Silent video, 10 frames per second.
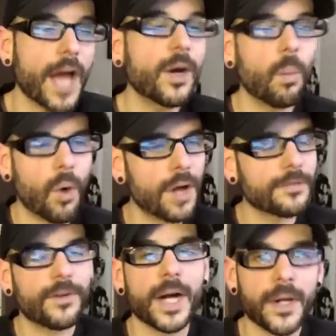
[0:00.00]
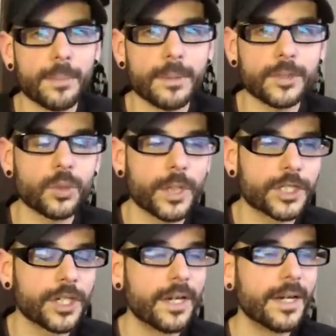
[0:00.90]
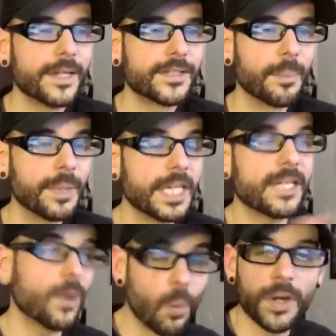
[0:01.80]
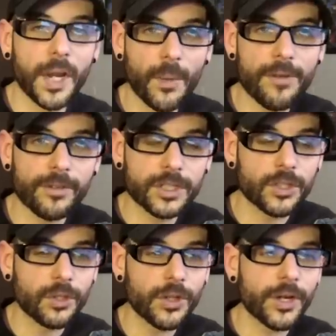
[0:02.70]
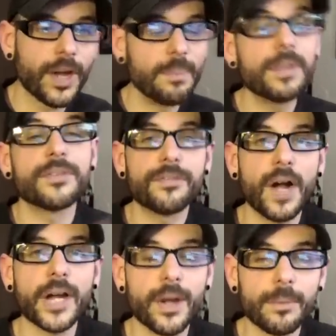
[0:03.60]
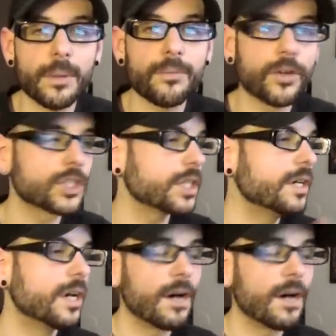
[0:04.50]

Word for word: I don't want Fire Emblem Switch to be what I referenced earlier and be the Fire Emblem version